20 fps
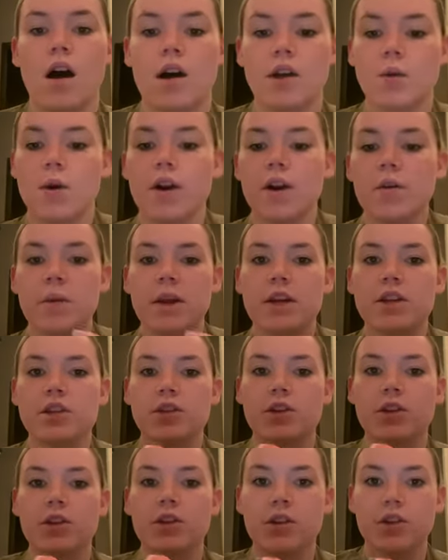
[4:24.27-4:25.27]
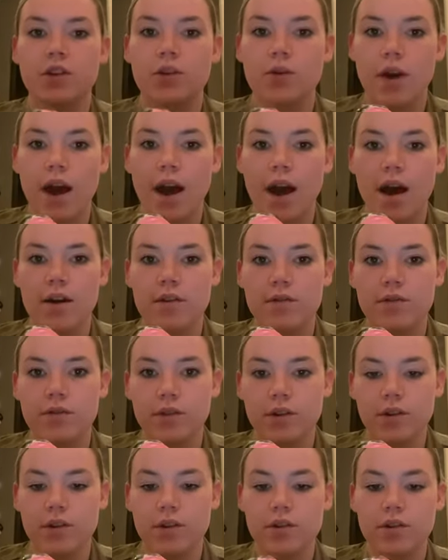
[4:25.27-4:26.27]
you wanna make sure you have
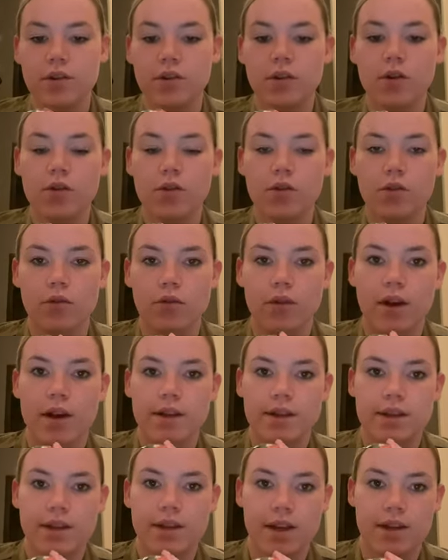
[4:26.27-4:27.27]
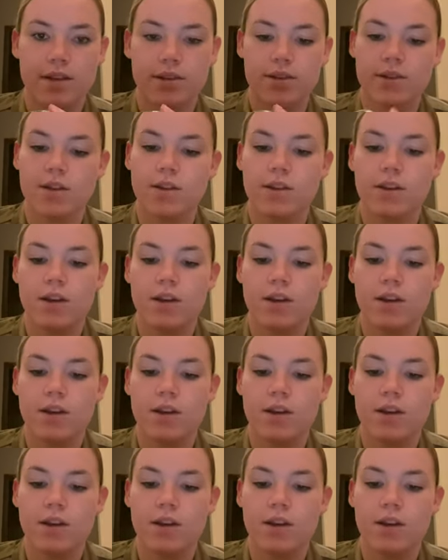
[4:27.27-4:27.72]
your little red disc.